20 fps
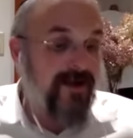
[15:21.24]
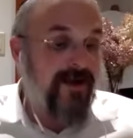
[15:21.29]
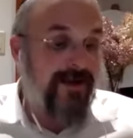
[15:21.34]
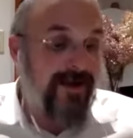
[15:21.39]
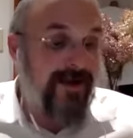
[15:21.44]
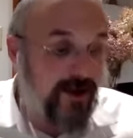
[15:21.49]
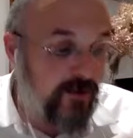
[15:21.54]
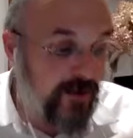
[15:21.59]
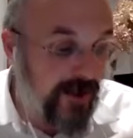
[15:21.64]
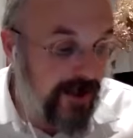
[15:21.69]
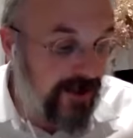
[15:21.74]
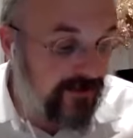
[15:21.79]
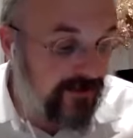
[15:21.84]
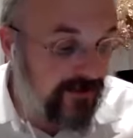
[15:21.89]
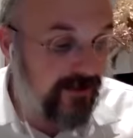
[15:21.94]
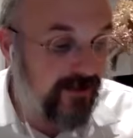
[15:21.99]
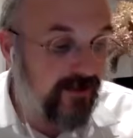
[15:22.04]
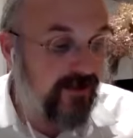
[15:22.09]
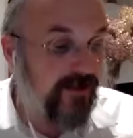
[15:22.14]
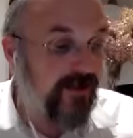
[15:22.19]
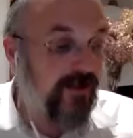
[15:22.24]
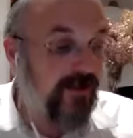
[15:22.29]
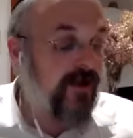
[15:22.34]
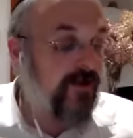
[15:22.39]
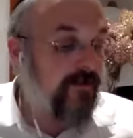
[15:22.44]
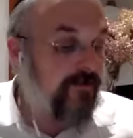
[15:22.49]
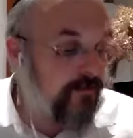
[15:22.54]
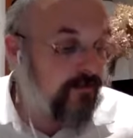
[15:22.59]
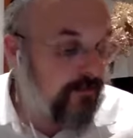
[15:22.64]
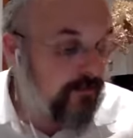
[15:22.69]
At any rate,
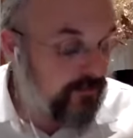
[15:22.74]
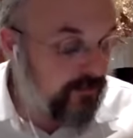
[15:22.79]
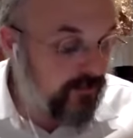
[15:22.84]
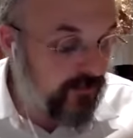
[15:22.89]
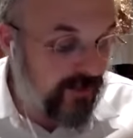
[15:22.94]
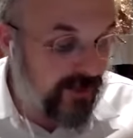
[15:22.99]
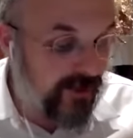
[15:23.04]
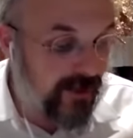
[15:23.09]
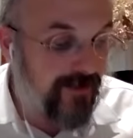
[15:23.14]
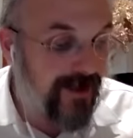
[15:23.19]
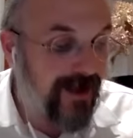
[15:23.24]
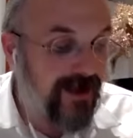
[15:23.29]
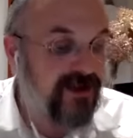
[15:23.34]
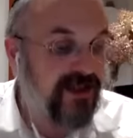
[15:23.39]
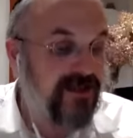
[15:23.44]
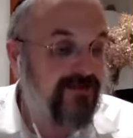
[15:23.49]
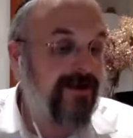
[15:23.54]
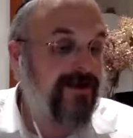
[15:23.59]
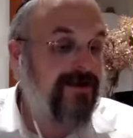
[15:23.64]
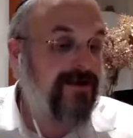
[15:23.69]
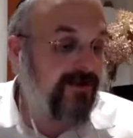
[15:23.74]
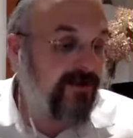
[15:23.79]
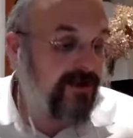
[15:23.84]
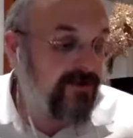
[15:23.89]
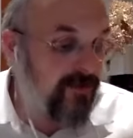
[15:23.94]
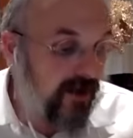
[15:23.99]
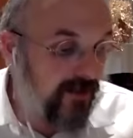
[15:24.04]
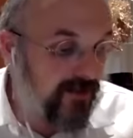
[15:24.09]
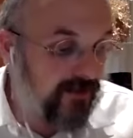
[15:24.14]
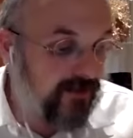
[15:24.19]
um, Rav Ashi is basically
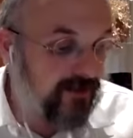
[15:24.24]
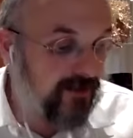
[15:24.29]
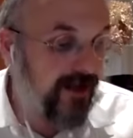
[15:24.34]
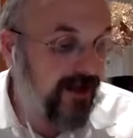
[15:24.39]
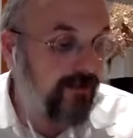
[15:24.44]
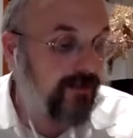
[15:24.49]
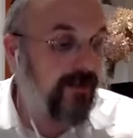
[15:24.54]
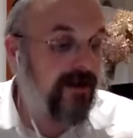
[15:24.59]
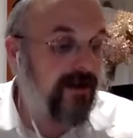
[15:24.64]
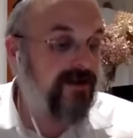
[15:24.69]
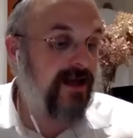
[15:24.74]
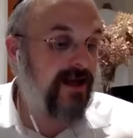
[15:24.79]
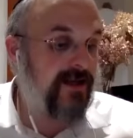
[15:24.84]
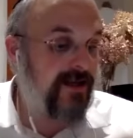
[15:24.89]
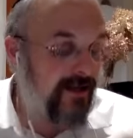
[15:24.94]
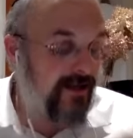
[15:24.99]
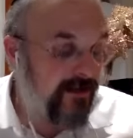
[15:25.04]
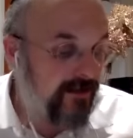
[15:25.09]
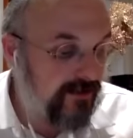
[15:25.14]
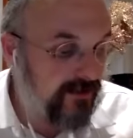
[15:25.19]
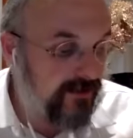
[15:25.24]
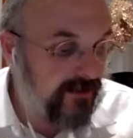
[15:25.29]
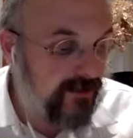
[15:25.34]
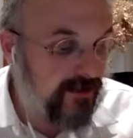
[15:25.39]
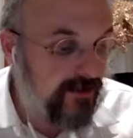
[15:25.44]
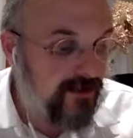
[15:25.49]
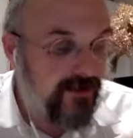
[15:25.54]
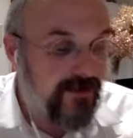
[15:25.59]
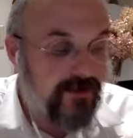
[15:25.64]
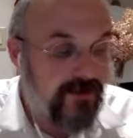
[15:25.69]
responding to Rabba by saying
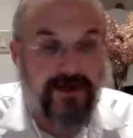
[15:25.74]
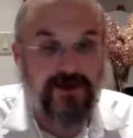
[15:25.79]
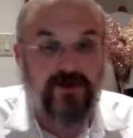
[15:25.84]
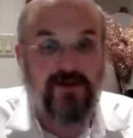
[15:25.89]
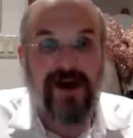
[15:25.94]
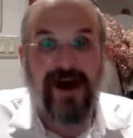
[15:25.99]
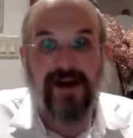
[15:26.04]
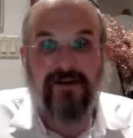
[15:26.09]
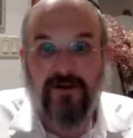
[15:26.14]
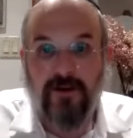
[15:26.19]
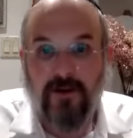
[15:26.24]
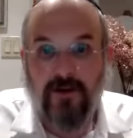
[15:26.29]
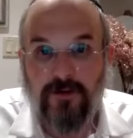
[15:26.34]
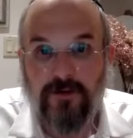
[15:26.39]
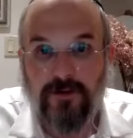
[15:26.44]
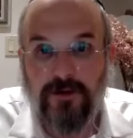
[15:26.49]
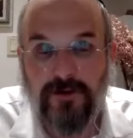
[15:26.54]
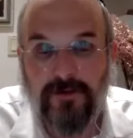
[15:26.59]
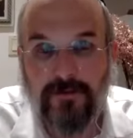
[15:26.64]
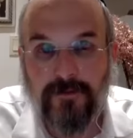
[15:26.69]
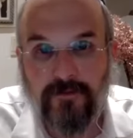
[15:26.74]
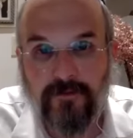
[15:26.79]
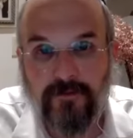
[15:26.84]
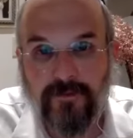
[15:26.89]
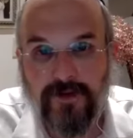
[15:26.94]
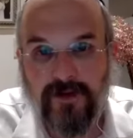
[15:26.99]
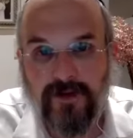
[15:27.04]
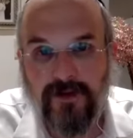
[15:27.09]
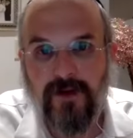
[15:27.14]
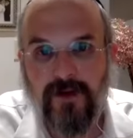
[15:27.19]
that you have no
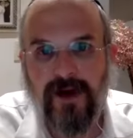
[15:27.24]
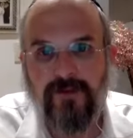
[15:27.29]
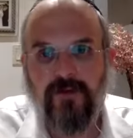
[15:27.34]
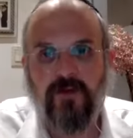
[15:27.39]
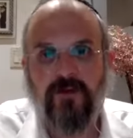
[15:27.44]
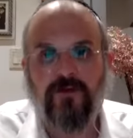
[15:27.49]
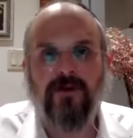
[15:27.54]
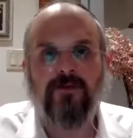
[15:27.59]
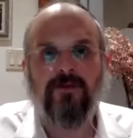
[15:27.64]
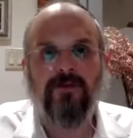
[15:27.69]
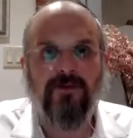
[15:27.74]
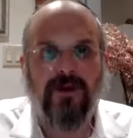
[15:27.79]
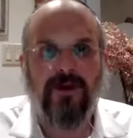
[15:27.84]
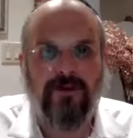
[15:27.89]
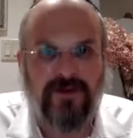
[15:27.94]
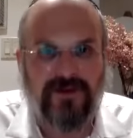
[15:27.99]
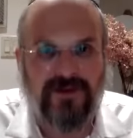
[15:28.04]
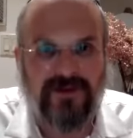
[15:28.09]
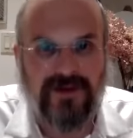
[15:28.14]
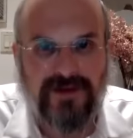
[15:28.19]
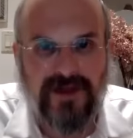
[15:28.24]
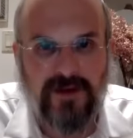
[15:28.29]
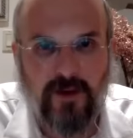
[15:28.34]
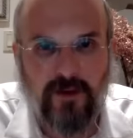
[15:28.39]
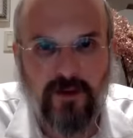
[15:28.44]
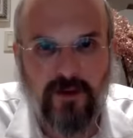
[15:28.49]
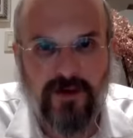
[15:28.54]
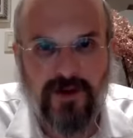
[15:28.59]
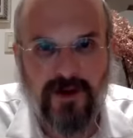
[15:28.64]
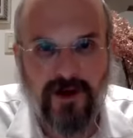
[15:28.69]
you have no frame of reference to say one
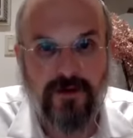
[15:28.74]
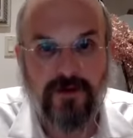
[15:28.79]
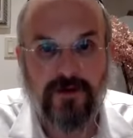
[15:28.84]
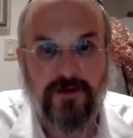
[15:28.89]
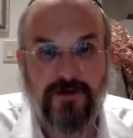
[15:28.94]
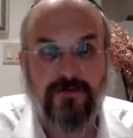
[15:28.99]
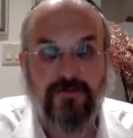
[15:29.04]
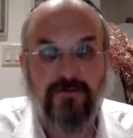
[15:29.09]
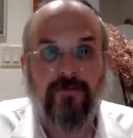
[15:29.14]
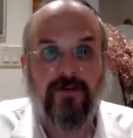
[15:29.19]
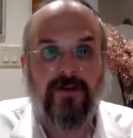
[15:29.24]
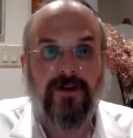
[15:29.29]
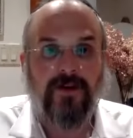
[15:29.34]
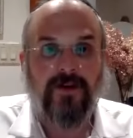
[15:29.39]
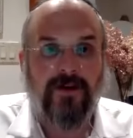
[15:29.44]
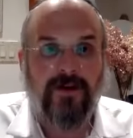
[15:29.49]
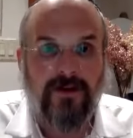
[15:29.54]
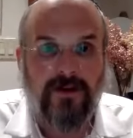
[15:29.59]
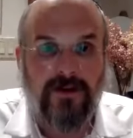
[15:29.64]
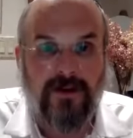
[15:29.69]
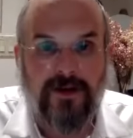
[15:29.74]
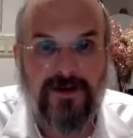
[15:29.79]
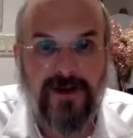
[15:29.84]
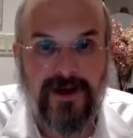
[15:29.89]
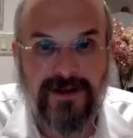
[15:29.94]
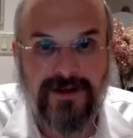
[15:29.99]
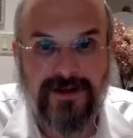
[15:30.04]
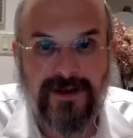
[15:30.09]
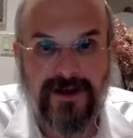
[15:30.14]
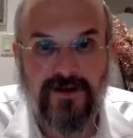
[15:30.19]
way or the other. It's not
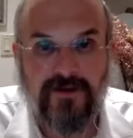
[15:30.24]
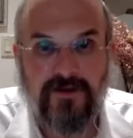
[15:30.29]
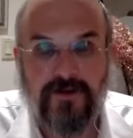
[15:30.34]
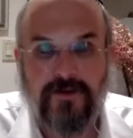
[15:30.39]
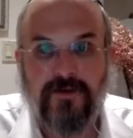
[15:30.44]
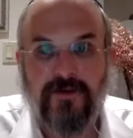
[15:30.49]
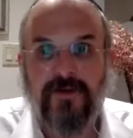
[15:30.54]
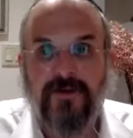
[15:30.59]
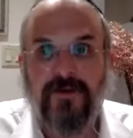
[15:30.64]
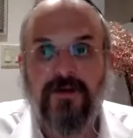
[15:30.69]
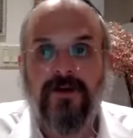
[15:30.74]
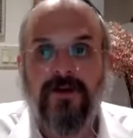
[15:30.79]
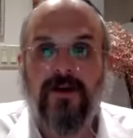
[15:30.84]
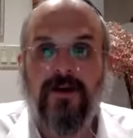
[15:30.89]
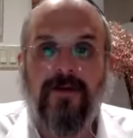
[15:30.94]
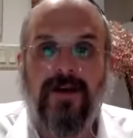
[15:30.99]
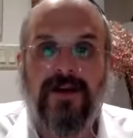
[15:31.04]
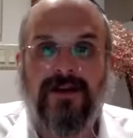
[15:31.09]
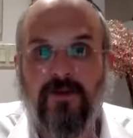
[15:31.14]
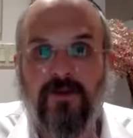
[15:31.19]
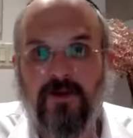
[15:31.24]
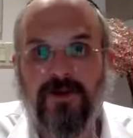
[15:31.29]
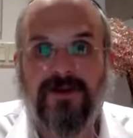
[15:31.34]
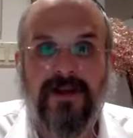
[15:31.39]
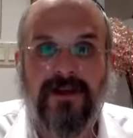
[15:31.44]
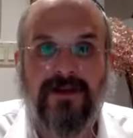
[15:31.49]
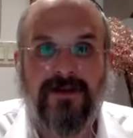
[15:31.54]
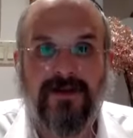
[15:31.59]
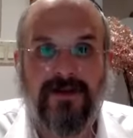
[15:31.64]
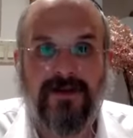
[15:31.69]
as if it makes more
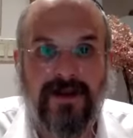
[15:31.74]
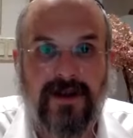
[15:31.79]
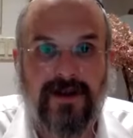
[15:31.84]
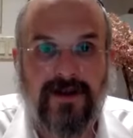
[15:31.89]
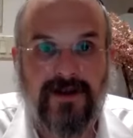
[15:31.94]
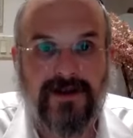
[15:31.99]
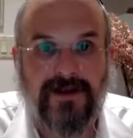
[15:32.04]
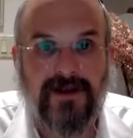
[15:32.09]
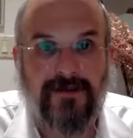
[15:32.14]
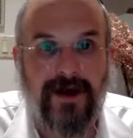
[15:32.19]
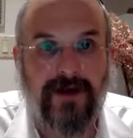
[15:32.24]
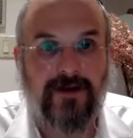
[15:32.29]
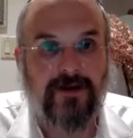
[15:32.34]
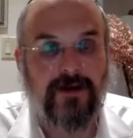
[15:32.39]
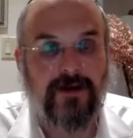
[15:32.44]
sense to say this about,